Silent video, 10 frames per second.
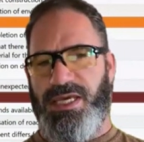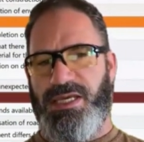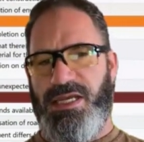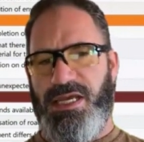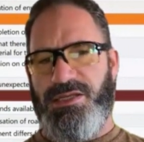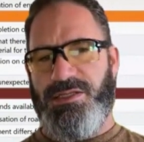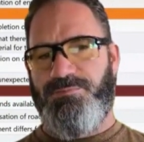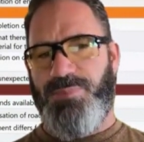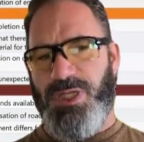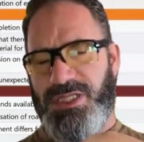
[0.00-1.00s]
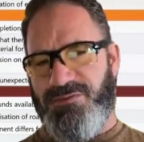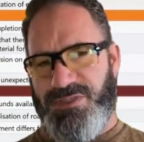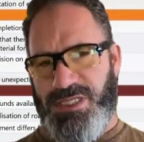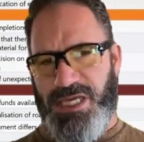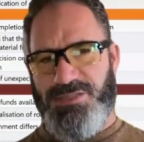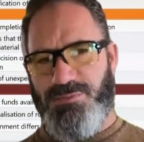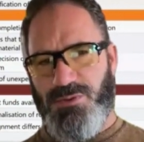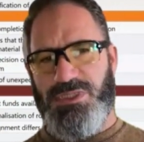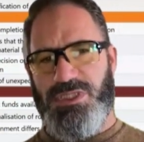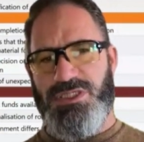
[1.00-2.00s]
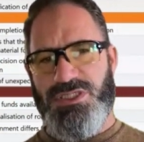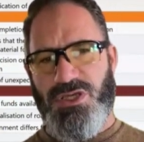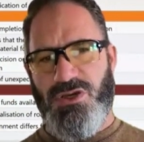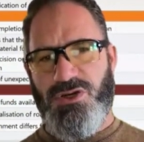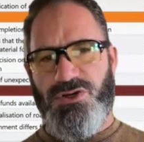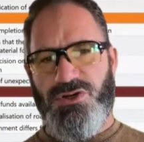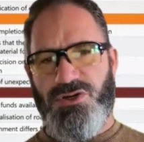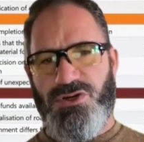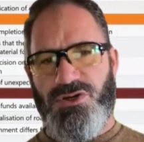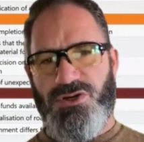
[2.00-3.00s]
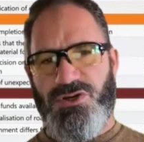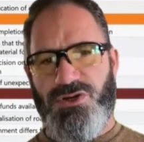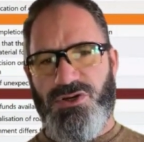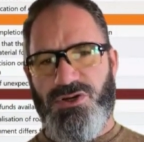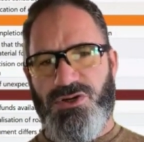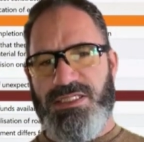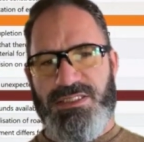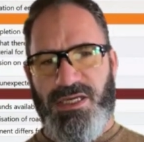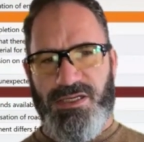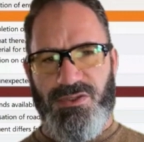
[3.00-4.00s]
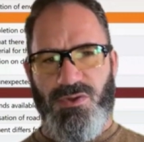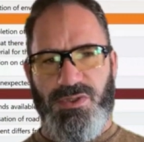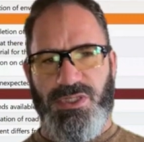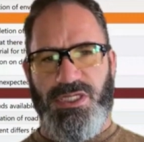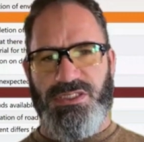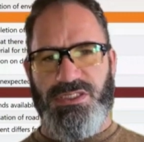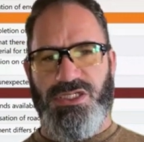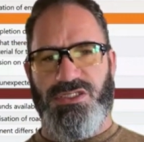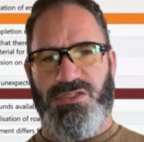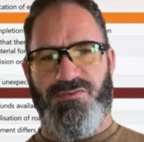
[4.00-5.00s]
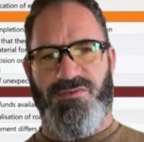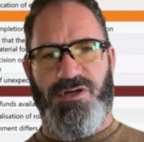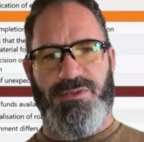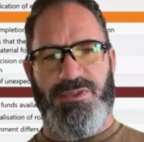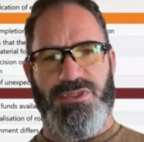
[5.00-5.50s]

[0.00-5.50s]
and the building of dashboards is so critical inside an organizational environment.